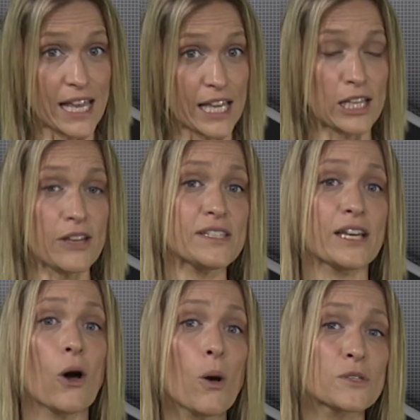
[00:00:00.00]

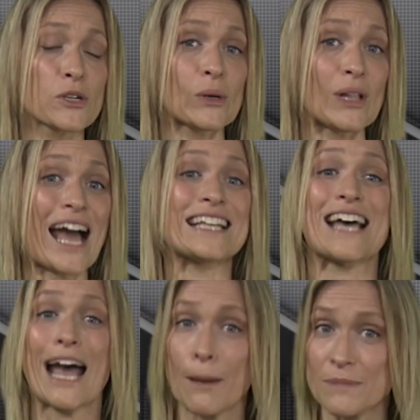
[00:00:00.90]
including optical and
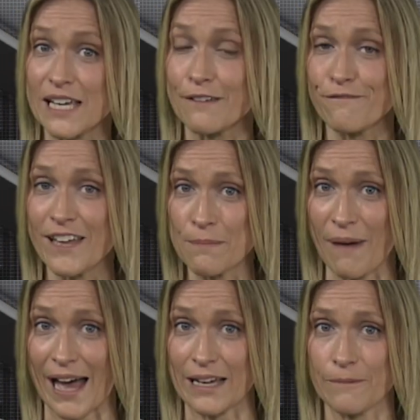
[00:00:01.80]
haptic
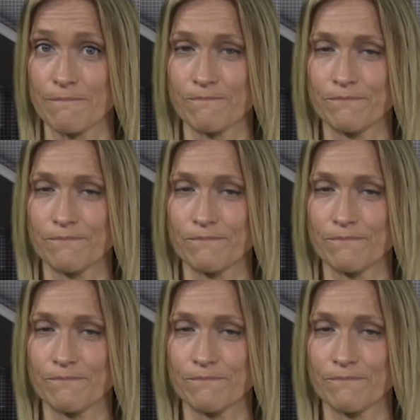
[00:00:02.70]
feedback.